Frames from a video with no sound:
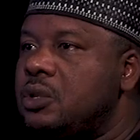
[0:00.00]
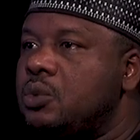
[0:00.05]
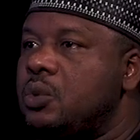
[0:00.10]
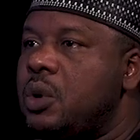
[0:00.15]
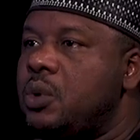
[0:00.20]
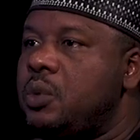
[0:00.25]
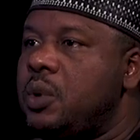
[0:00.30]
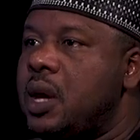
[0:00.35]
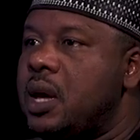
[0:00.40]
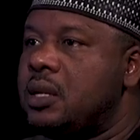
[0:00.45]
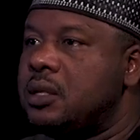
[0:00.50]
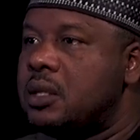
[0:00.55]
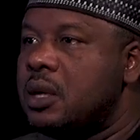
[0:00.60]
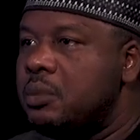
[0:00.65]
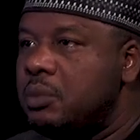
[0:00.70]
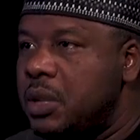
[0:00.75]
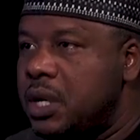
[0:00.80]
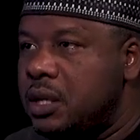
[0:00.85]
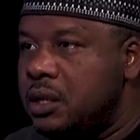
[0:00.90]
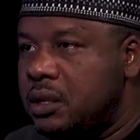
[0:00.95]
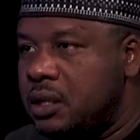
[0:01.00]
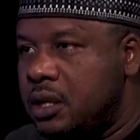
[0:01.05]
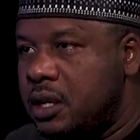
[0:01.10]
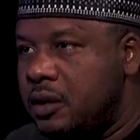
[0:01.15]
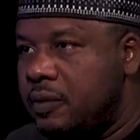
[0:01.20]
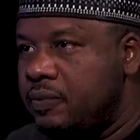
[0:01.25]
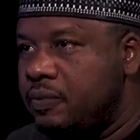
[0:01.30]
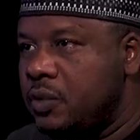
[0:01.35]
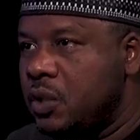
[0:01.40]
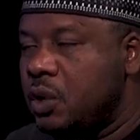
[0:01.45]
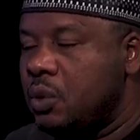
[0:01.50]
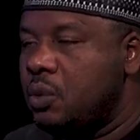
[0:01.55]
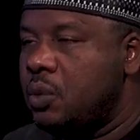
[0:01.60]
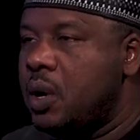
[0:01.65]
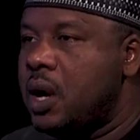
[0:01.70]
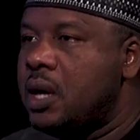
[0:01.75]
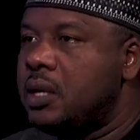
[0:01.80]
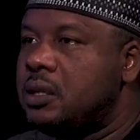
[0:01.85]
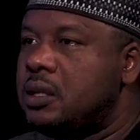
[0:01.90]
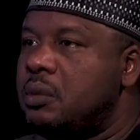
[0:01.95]
what we are assembling today.
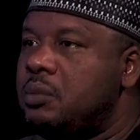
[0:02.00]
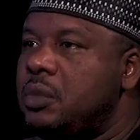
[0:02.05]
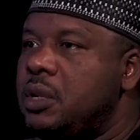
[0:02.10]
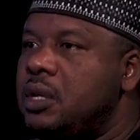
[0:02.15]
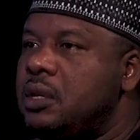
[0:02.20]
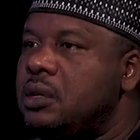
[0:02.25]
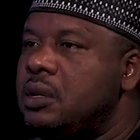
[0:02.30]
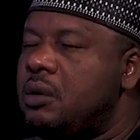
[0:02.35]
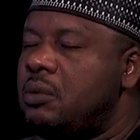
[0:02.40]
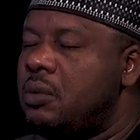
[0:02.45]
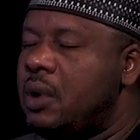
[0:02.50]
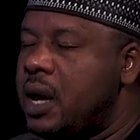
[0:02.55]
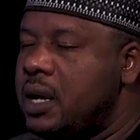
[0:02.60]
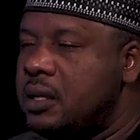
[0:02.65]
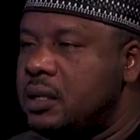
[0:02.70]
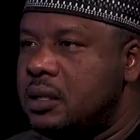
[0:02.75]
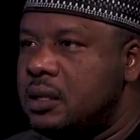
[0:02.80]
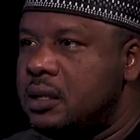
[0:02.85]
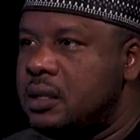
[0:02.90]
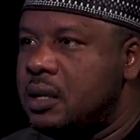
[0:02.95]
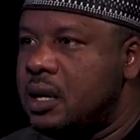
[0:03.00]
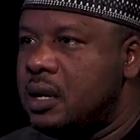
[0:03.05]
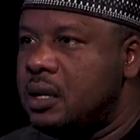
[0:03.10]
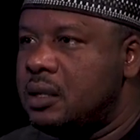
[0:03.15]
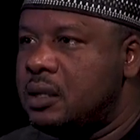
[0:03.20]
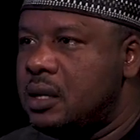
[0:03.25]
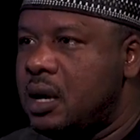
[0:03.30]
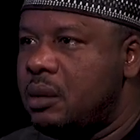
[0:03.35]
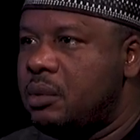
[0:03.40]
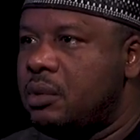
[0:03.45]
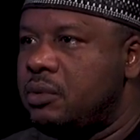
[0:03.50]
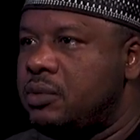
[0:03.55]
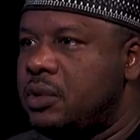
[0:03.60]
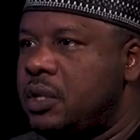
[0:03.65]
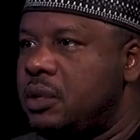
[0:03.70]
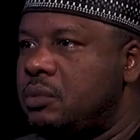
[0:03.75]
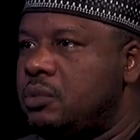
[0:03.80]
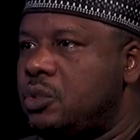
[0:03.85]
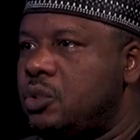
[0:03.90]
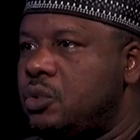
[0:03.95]
We are assembling the right uh, type of
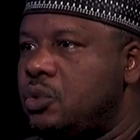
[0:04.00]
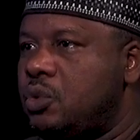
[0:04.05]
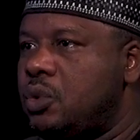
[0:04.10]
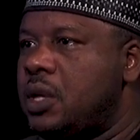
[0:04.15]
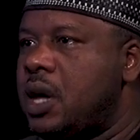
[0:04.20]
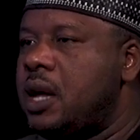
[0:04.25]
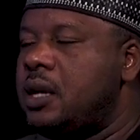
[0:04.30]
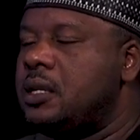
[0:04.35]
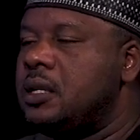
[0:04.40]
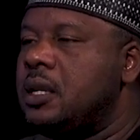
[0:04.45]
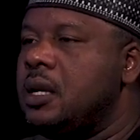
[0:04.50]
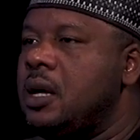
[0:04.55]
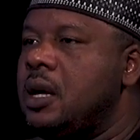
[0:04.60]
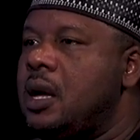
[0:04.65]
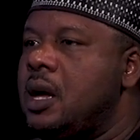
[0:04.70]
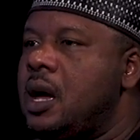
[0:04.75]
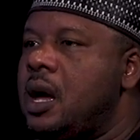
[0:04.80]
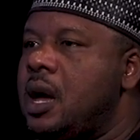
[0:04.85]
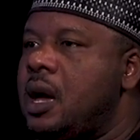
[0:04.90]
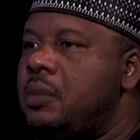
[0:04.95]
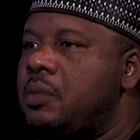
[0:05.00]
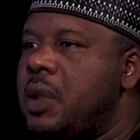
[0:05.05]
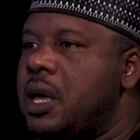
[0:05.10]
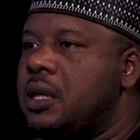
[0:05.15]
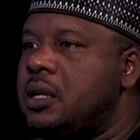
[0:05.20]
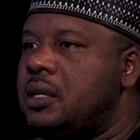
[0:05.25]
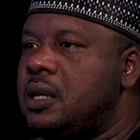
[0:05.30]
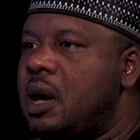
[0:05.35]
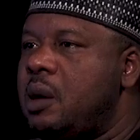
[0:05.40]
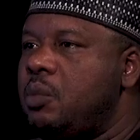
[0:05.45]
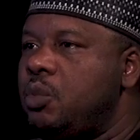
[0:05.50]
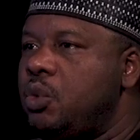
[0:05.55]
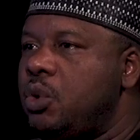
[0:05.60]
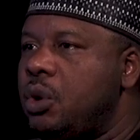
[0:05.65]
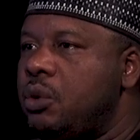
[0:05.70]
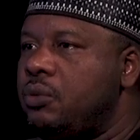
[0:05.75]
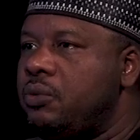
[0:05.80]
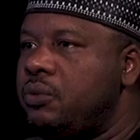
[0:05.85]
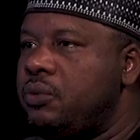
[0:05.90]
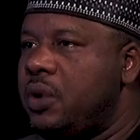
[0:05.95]
team to do that. And by the time we
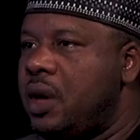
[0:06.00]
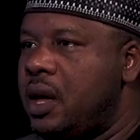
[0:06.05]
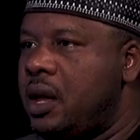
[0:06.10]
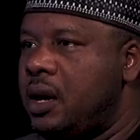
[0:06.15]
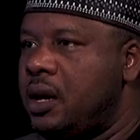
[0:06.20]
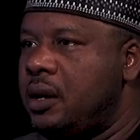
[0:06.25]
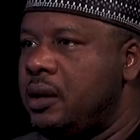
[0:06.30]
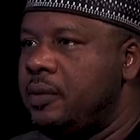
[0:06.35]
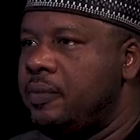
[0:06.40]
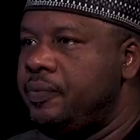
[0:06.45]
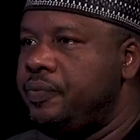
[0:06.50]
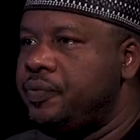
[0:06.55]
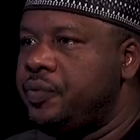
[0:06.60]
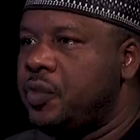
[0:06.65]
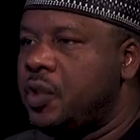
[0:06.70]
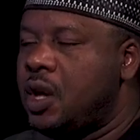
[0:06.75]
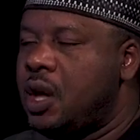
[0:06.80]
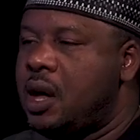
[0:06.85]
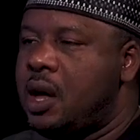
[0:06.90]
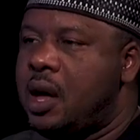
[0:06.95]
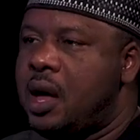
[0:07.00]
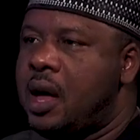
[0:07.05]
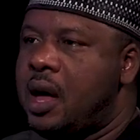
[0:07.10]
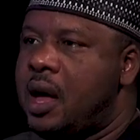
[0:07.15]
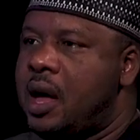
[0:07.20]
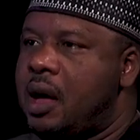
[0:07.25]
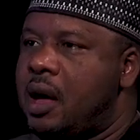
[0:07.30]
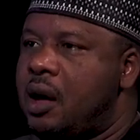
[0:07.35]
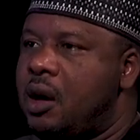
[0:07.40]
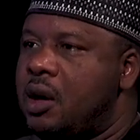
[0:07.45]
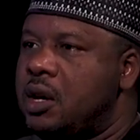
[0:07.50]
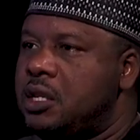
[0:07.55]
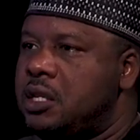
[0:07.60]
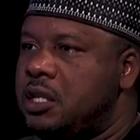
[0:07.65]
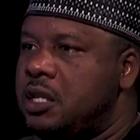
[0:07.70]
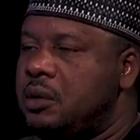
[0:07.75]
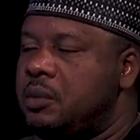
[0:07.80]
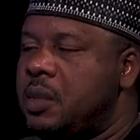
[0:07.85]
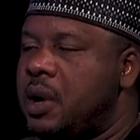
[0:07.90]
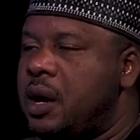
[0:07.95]
unveil uh, our
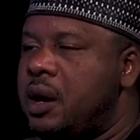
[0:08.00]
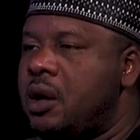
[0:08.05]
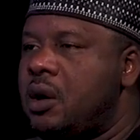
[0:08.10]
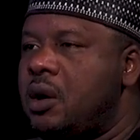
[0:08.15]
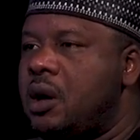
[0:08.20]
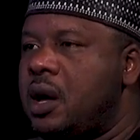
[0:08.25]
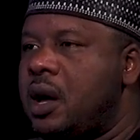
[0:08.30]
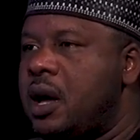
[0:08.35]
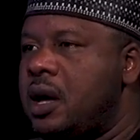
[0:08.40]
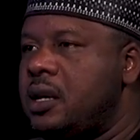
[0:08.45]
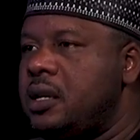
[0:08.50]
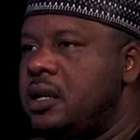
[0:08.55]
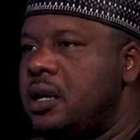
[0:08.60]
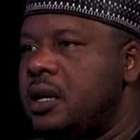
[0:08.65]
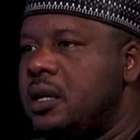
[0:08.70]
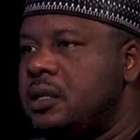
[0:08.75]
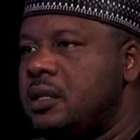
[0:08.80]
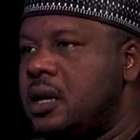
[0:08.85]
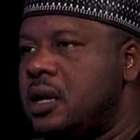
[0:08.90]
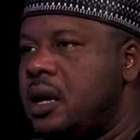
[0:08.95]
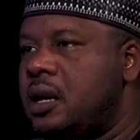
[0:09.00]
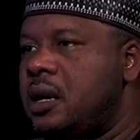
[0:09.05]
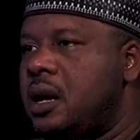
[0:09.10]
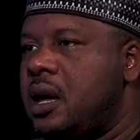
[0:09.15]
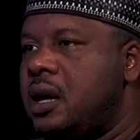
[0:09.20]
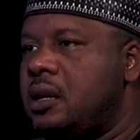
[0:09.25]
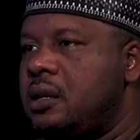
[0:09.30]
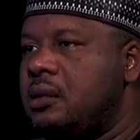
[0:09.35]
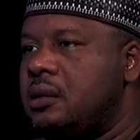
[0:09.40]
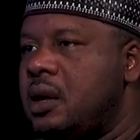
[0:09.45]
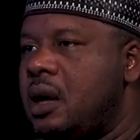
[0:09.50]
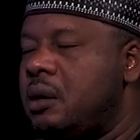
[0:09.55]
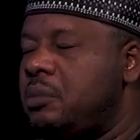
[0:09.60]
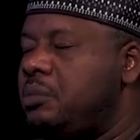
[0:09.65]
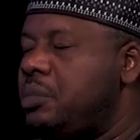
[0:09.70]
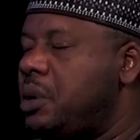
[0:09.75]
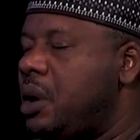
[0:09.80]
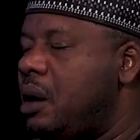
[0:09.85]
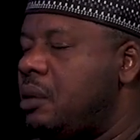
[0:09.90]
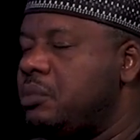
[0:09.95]
team and our ideas, and I,
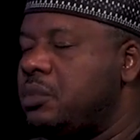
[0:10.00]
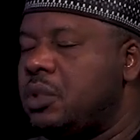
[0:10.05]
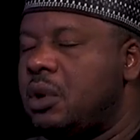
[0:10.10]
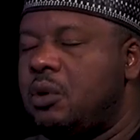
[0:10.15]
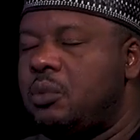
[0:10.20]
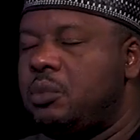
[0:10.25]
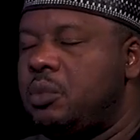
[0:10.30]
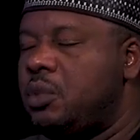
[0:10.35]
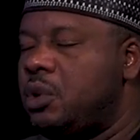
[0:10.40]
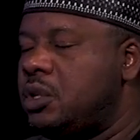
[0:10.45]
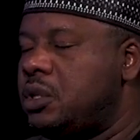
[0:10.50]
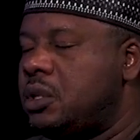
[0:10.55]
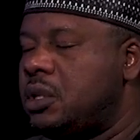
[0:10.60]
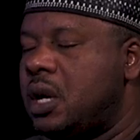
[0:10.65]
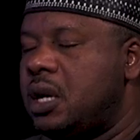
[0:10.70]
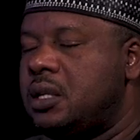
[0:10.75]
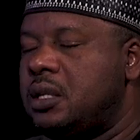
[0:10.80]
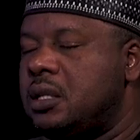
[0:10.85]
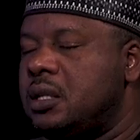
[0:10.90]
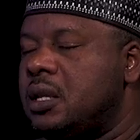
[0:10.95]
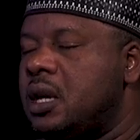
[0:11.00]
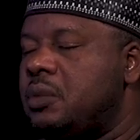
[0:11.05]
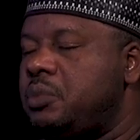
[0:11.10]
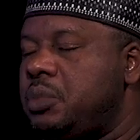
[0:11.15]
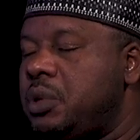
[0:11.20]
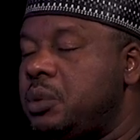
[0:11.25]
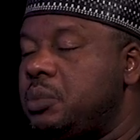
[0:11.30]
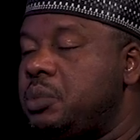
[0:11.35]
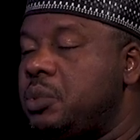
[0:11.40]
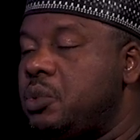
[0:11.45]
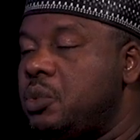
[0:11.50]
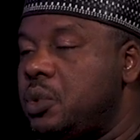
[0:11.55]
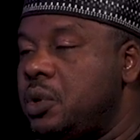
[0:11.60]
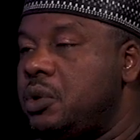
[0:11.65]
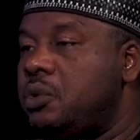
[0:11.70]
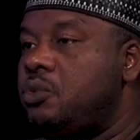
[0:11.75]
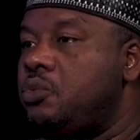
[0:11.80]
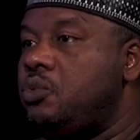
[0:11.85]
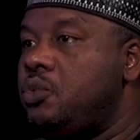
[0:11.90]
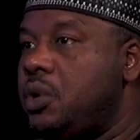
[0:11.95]
am almost certain that people would
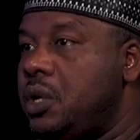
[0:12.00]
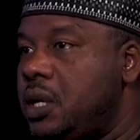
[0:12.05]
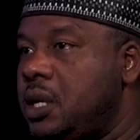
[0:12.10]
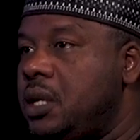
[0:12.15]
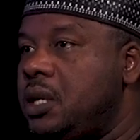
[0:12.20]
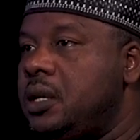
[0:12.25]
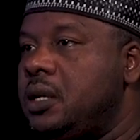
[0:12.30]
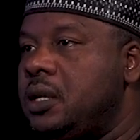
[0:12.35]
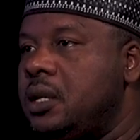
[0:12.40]
really,